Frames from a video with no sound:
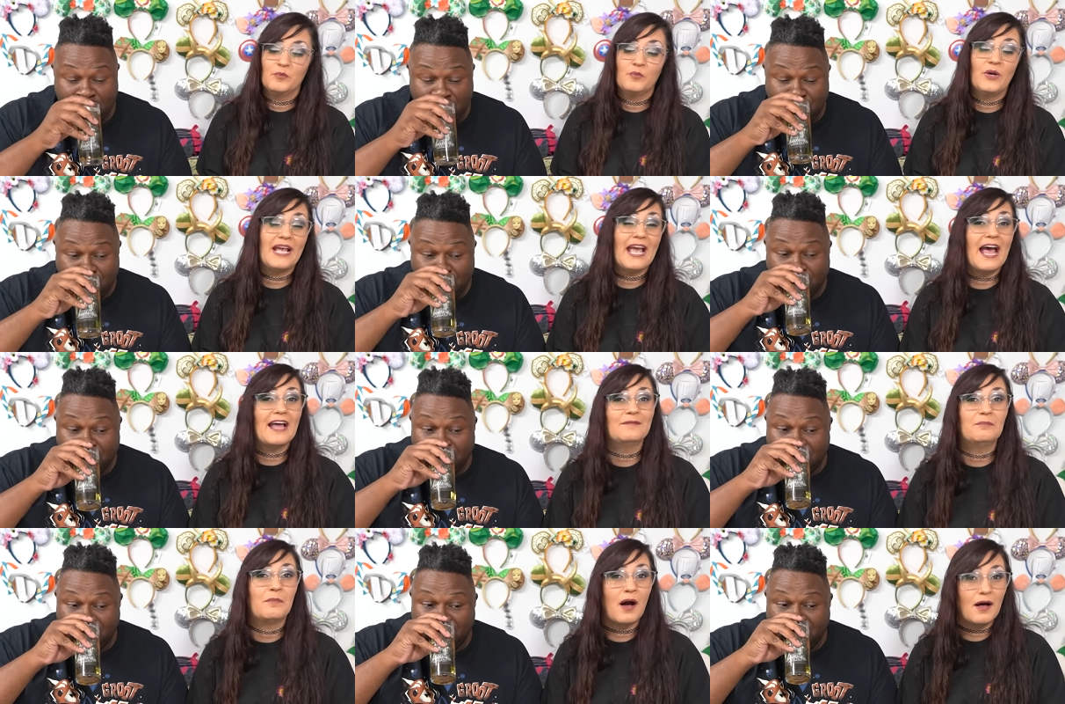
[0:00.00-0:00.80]
Speaker 1: we
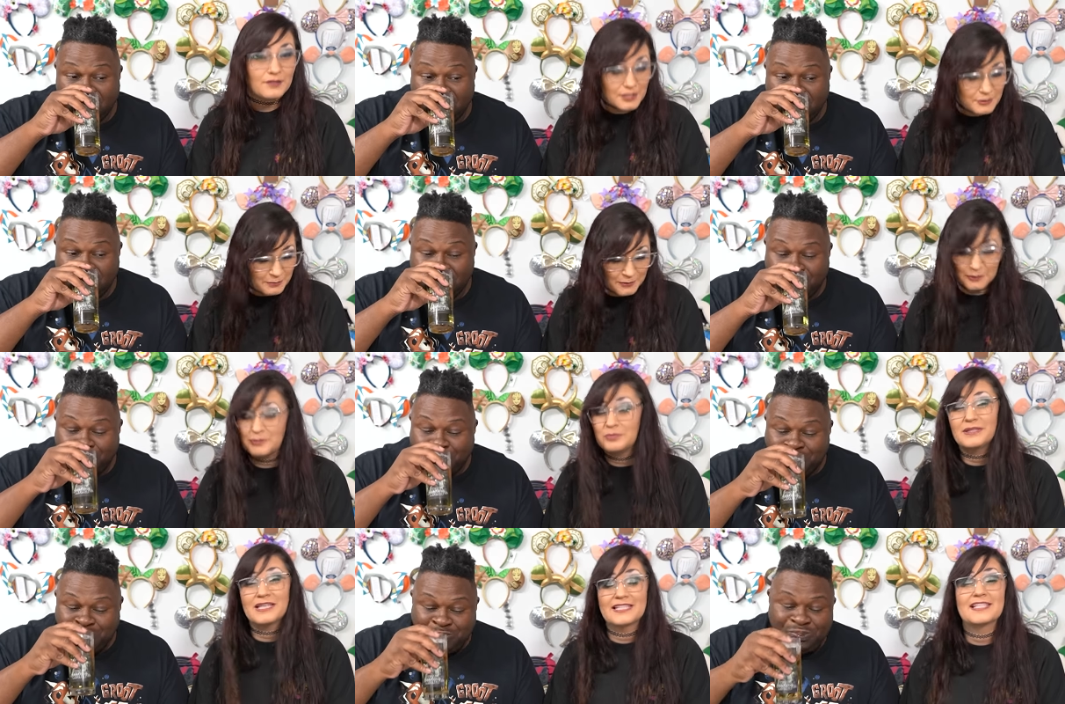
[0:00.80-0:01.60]
had multiple
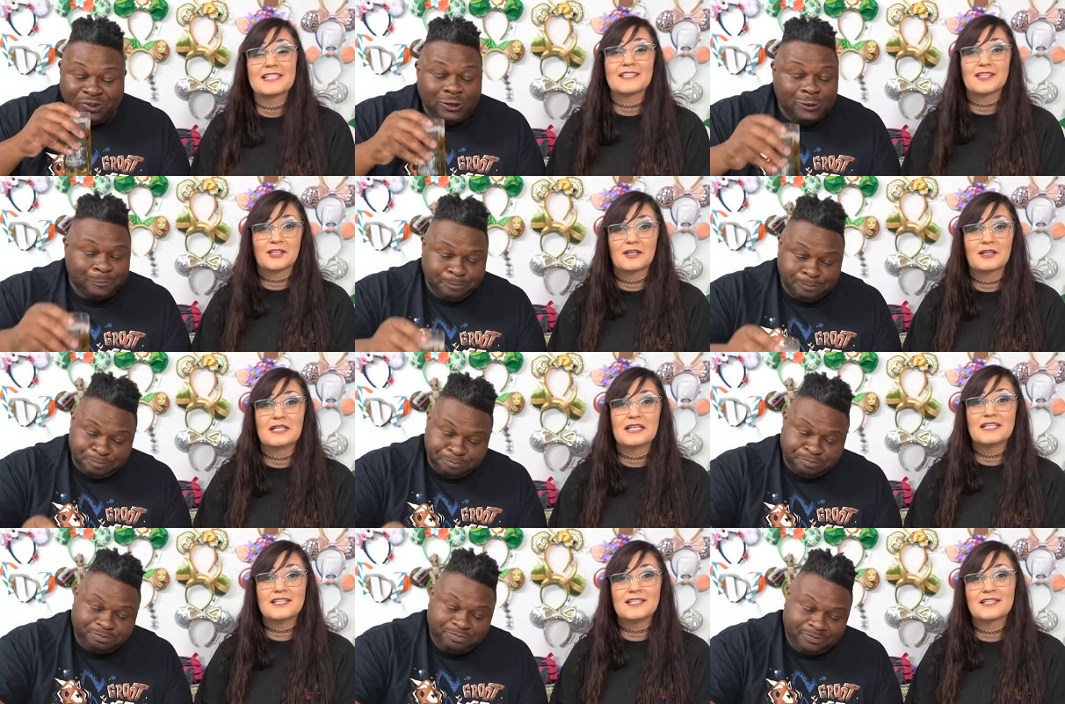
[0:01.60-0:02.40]
places on our
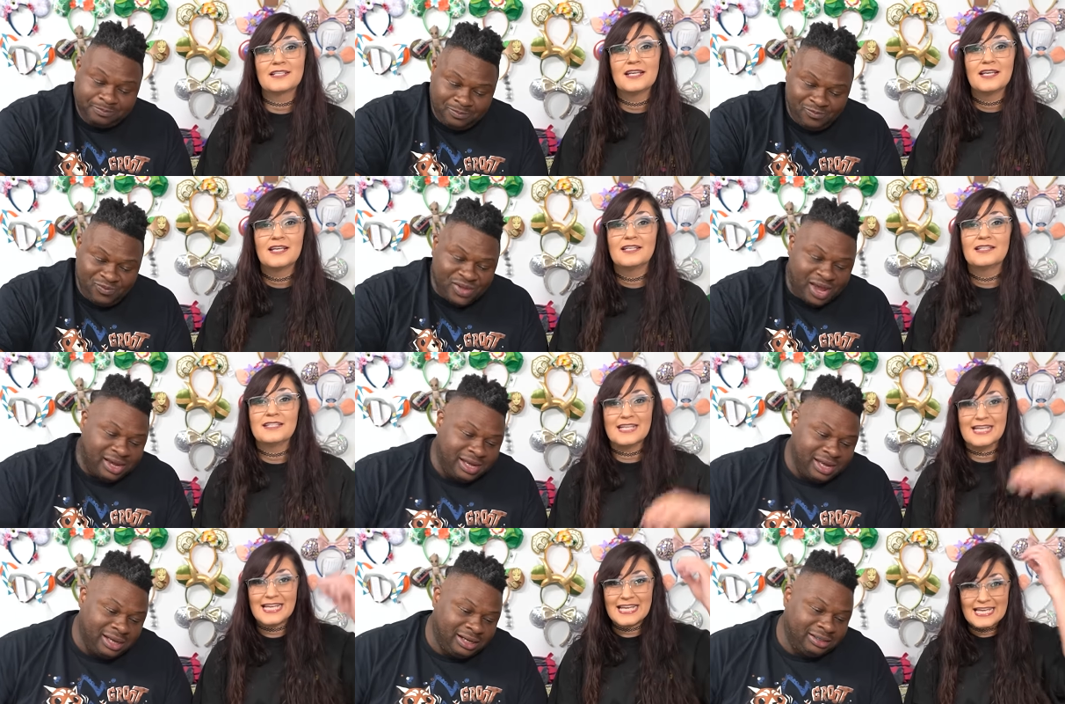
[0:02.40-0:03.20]
list
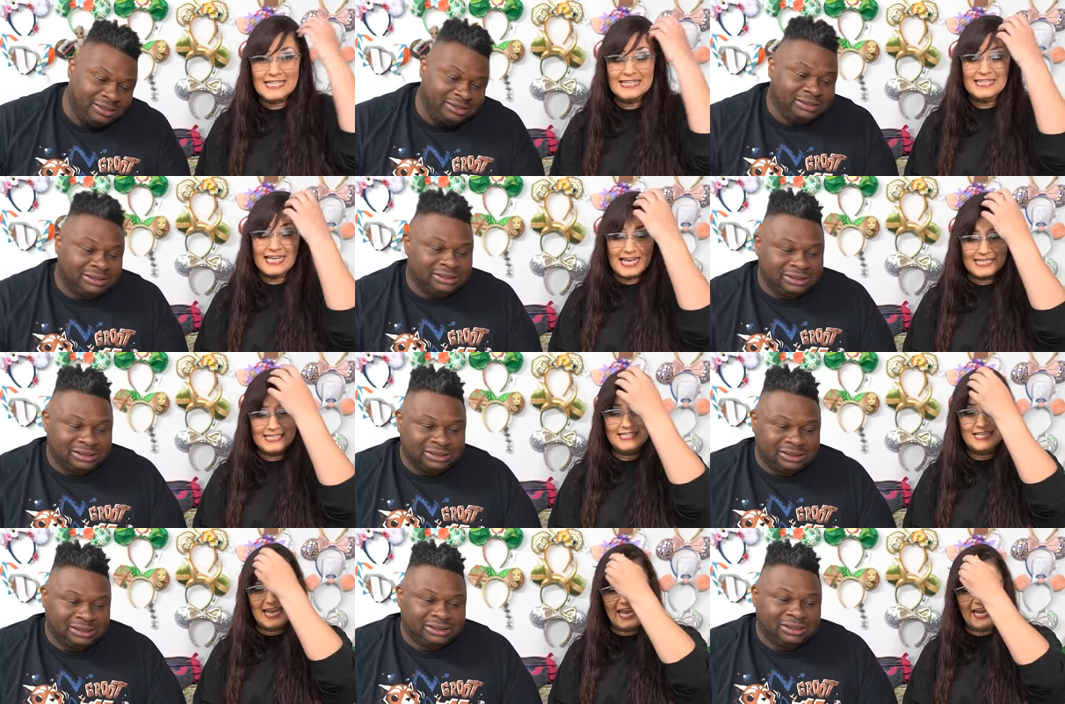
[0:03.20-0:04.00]
to eat
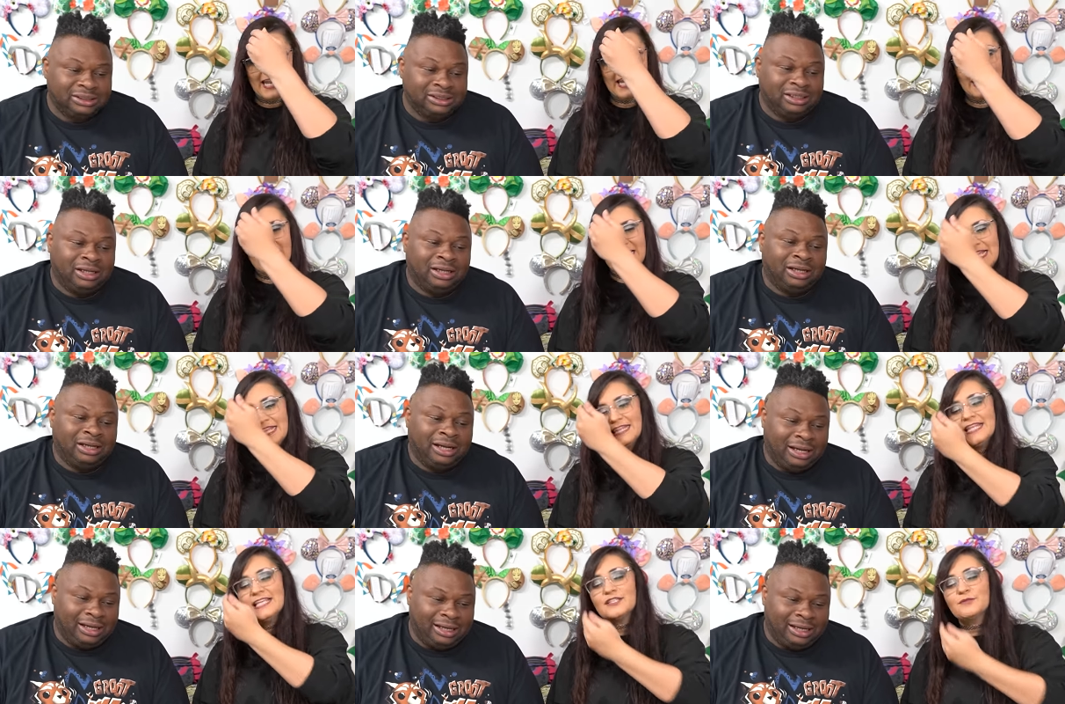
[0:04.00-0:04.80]
that day.
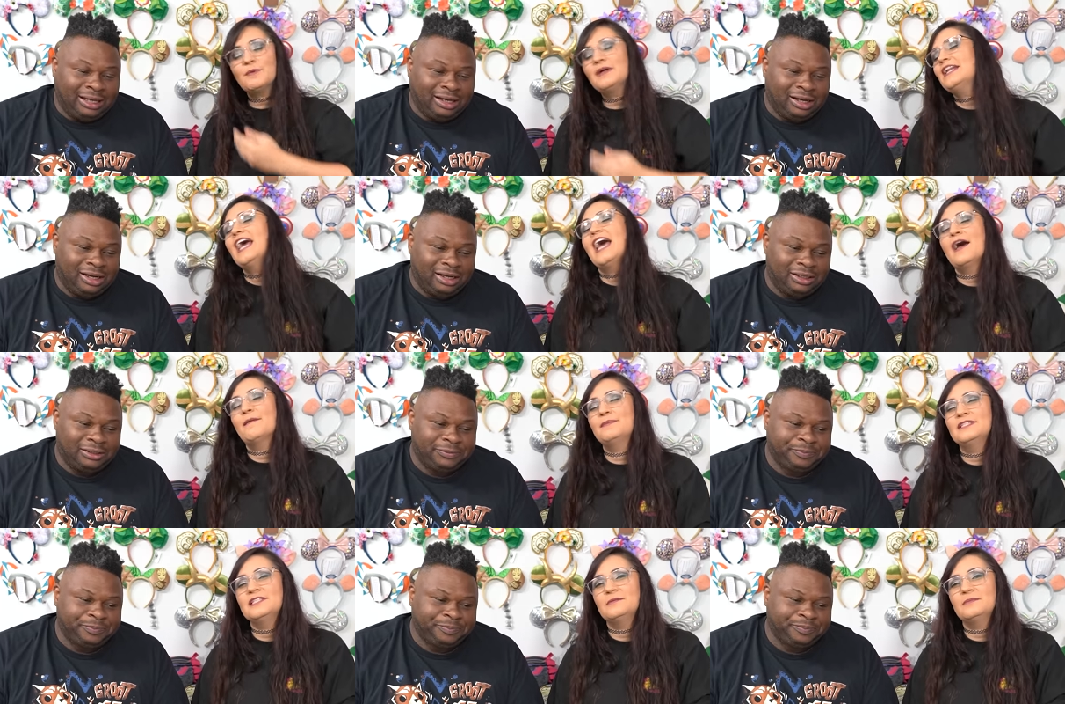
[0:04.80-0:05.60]
This one
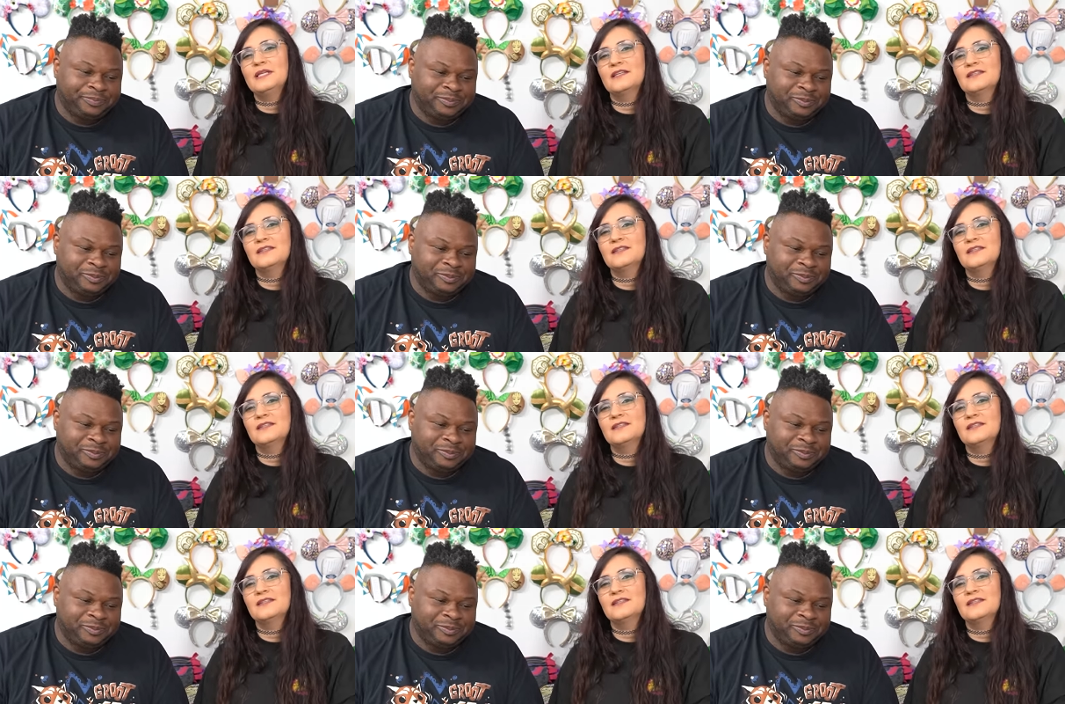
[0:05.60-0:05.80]
happened to be